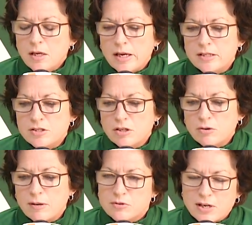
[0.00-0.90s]
and
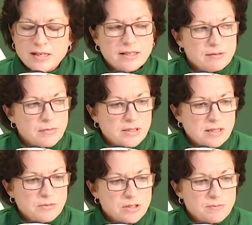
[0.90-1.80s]
so I was trying to get my
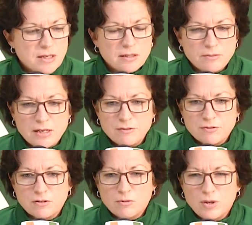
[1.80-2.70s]
team just mentally ready
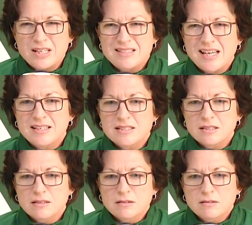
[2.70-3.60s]
for what it takes
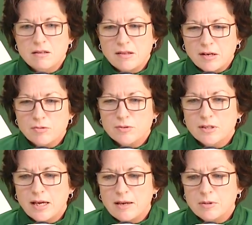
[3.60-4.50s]
to think through the
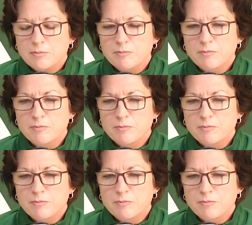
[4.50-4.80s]
game and